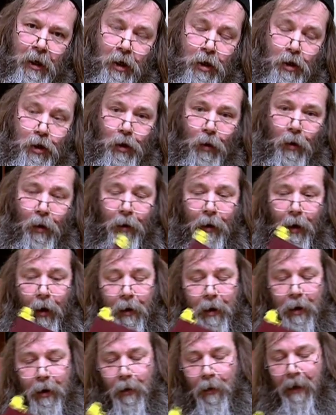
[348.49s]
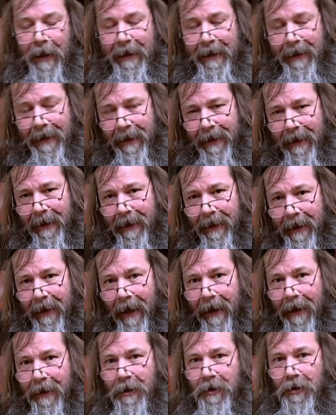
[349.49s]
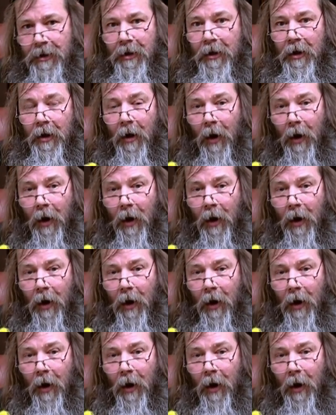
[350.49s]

So although you're reading it in English,